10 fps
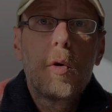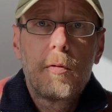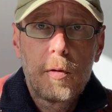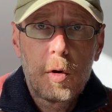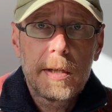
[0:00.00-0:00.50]

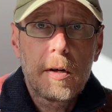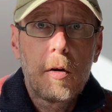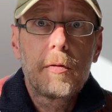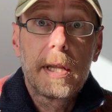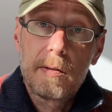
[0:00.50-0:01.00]
First
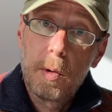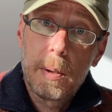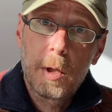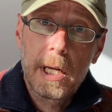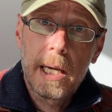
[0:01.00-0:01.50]
off, the
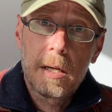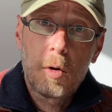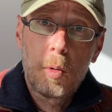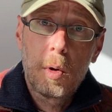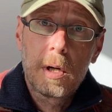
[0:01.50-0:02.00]
sweet
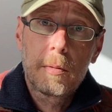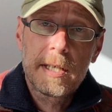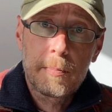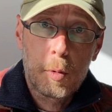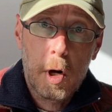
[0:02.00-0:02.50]
potato
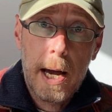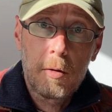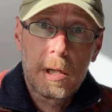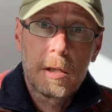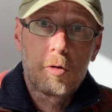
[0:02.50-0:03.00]

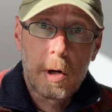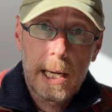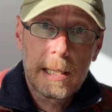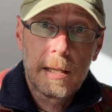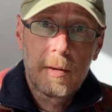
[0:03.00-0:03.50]
sprouted
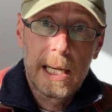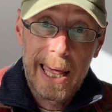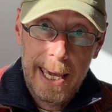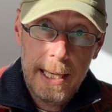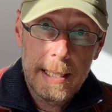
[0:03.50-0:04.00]
relatively
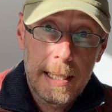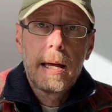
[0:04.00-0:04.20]
late.